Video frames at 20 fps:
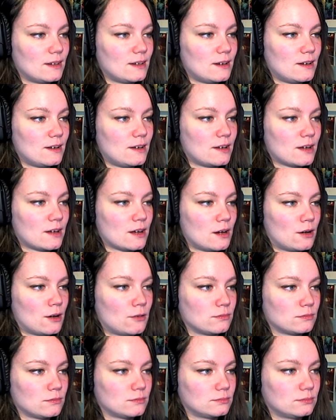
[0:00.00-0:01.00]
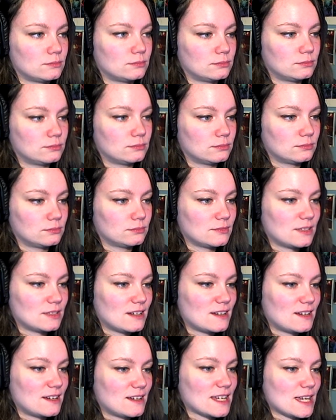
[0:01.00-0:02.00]
Here you go.
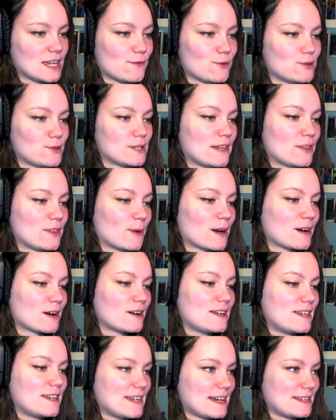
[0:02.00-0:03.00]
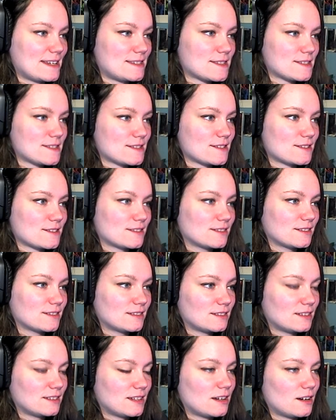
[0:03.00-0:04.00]
Did Wind in the water? Yes.
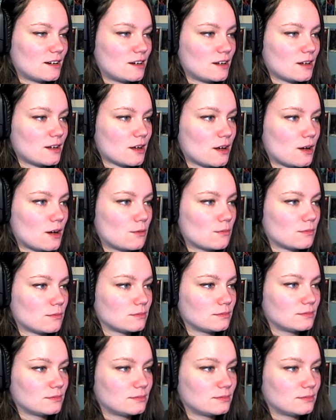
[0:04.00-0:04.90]
Here you go.